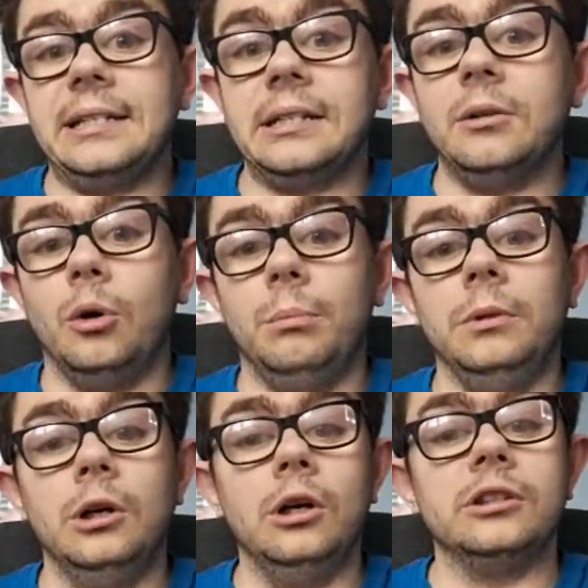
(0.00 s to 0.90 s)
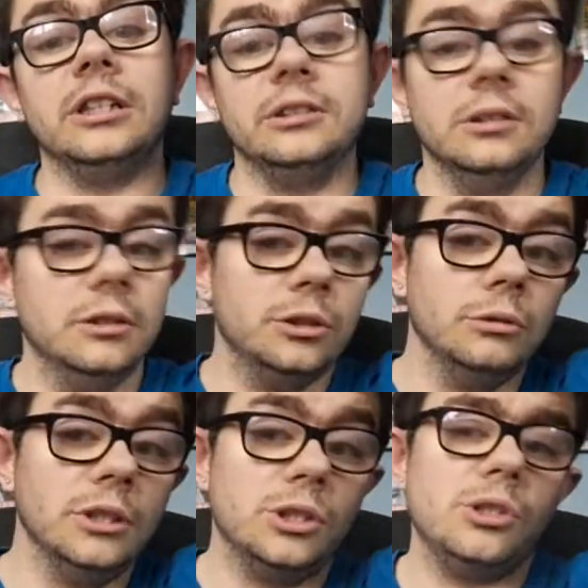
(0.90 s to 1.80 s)
uploaded
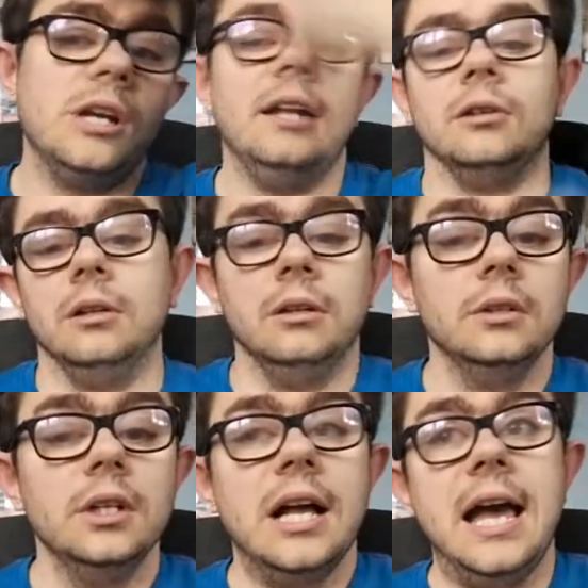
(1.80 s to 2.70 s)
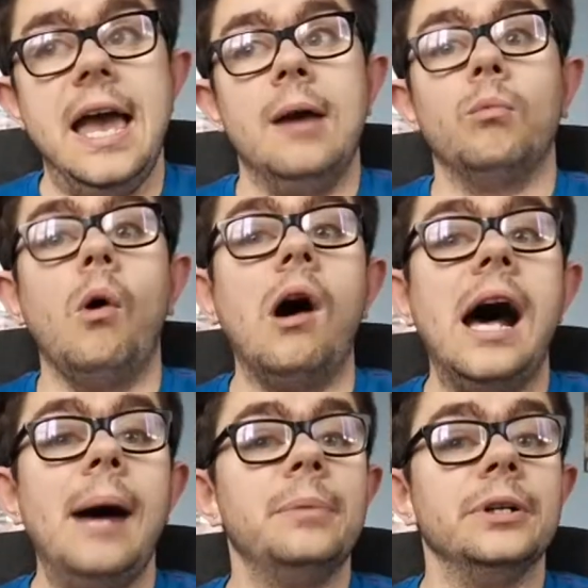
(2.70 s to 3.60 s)
to this channel? What
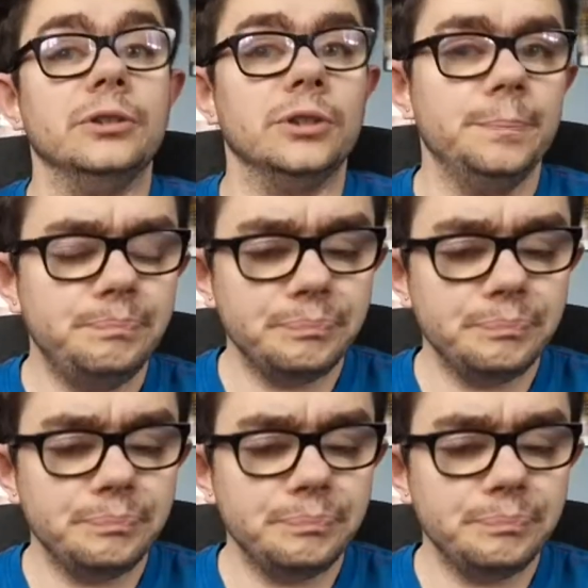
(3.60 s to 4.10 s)
happened?